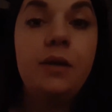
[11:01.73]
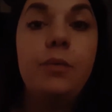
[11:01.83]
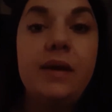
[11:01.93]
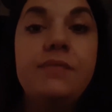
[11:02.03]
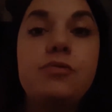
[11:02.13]

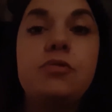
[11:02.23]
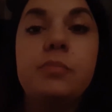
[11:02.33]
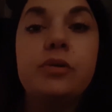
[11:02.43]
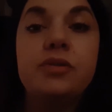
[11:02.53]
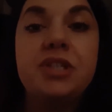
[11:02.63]
weave through the
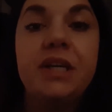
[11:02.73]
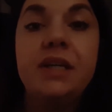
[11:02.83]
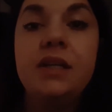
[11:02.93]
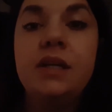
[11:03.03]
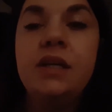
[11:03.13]

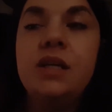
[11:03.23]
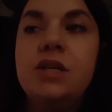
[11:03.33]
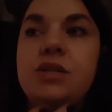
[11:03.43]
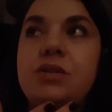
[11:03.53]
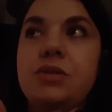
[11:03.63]
bullshit,
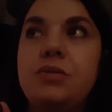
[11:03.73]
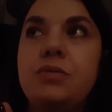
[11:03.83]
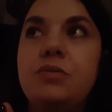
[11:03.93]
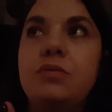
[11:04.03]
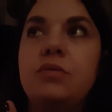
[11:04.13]

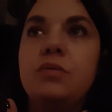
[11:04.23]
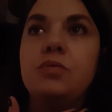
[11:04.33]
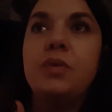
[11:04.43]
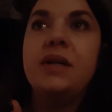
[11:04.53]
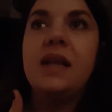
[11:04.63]
to
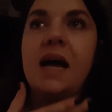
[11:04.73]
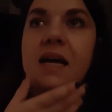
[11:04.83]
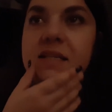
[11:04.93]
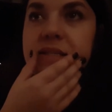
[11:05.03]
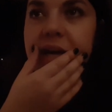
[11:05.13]

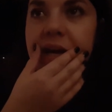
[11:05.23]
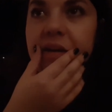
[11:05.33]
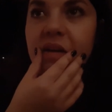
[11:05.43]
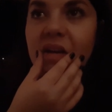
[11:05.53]
realize that